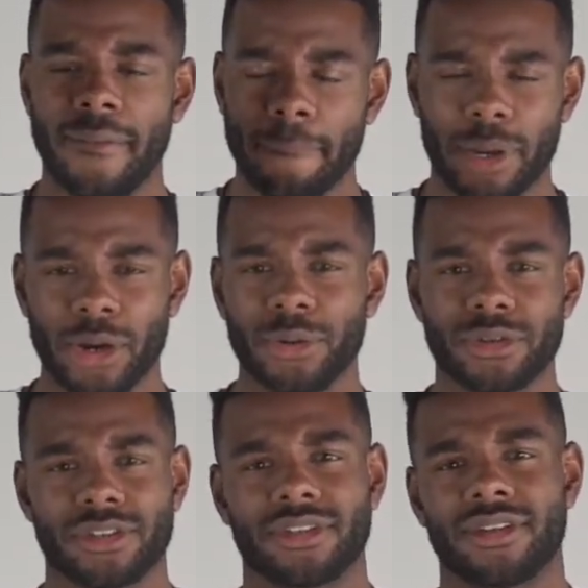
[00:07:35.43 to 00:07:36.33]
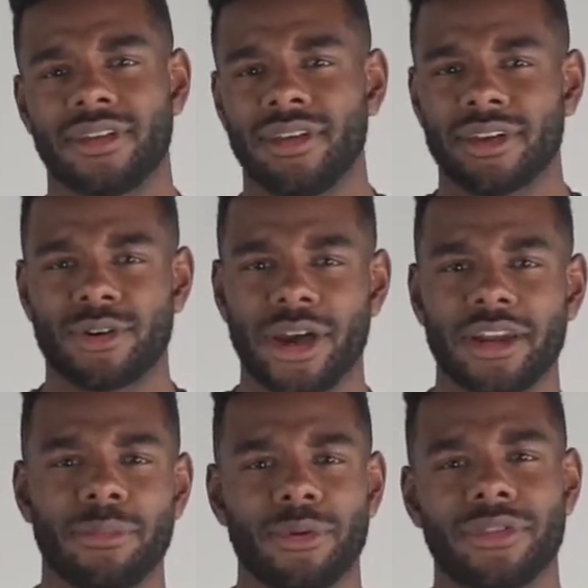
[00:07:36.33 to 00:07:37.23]
post
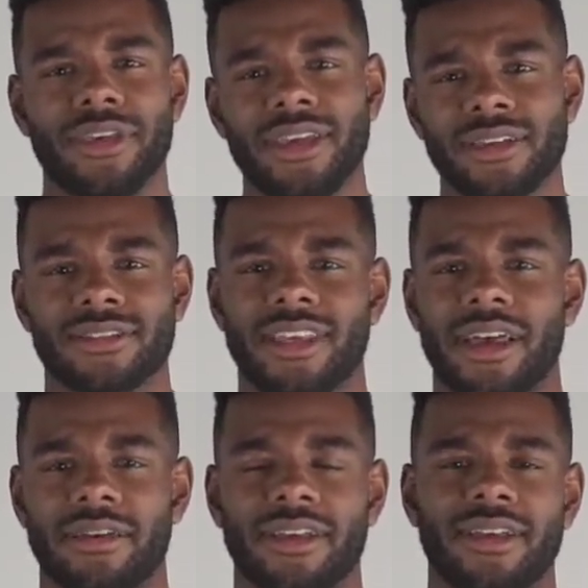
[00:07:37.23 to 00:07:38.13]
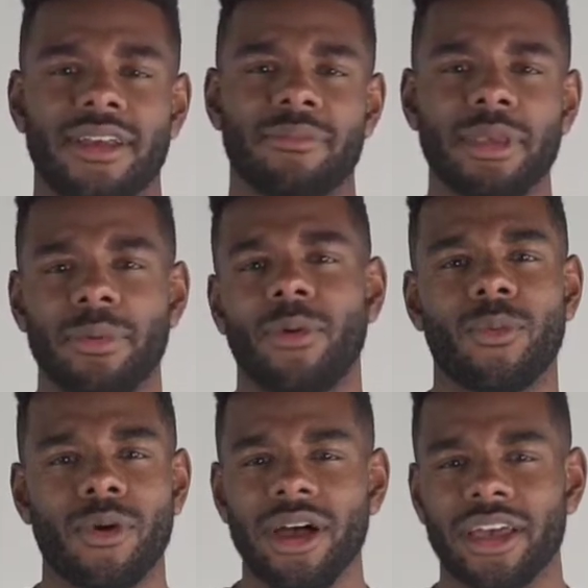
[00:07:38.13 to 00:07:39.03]
credible things that people
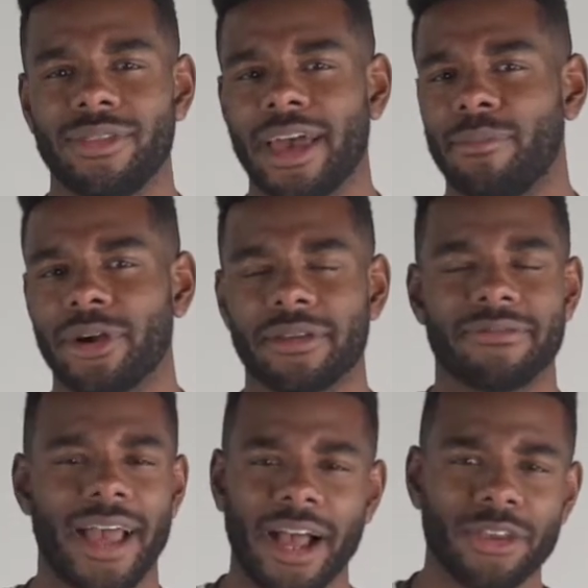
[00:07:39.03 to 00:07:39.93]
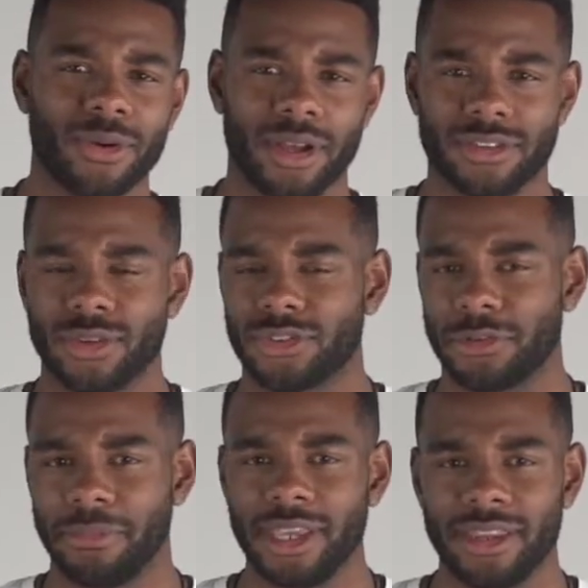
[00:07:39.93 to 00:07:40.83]
want and that bring value on social
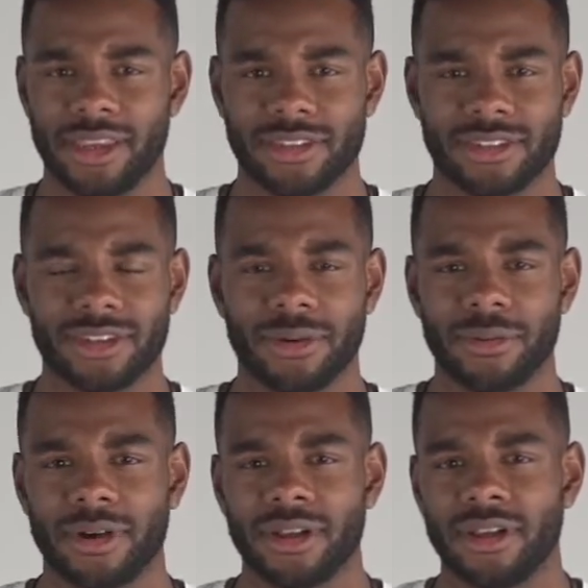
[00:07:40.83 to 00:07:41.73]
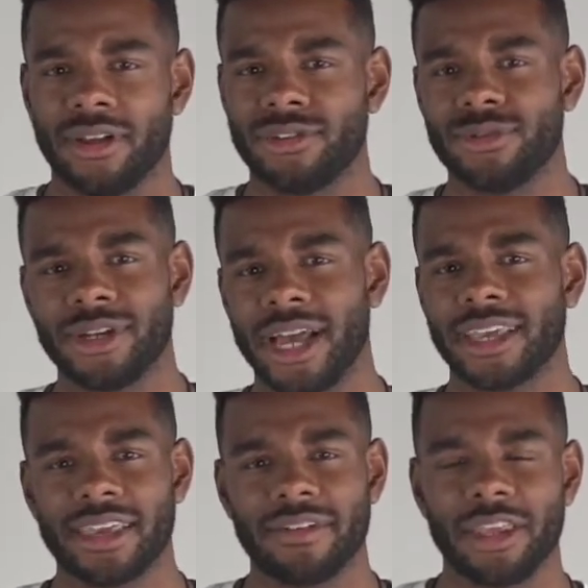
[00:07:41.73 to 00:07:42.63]
media. So do not
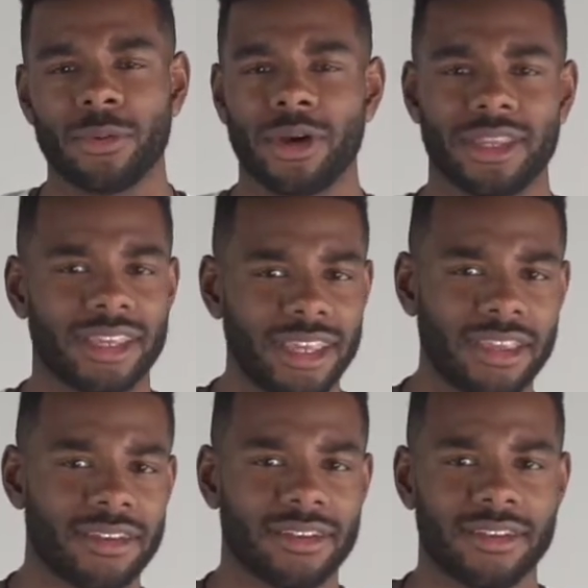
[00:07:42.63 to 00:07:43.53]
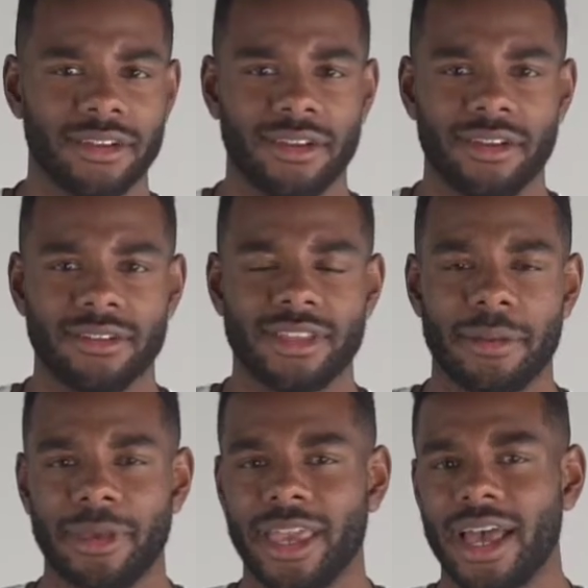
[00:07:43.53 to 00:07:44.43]
give anyone heat that
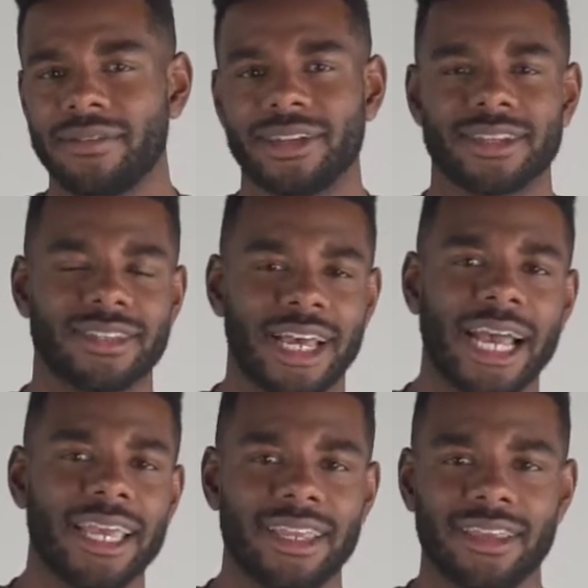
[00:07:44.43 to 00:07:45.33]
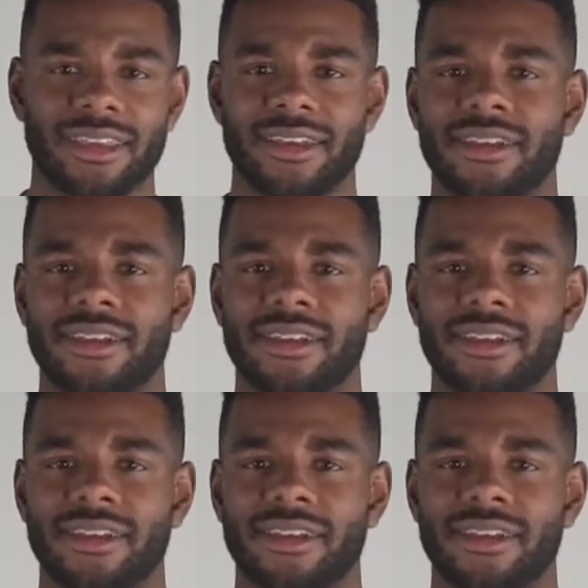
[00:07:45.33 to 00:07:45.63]
may have anxiety